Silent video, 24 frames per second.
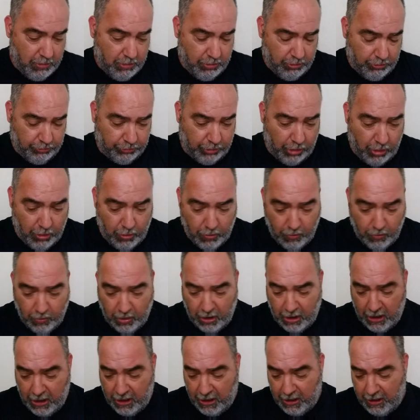So
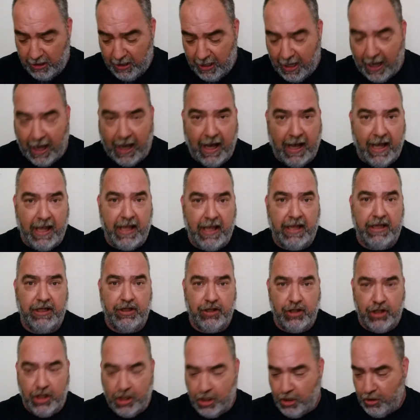I
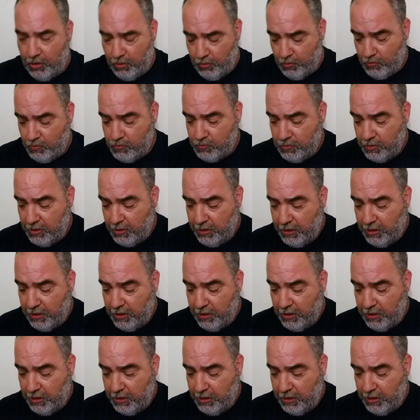know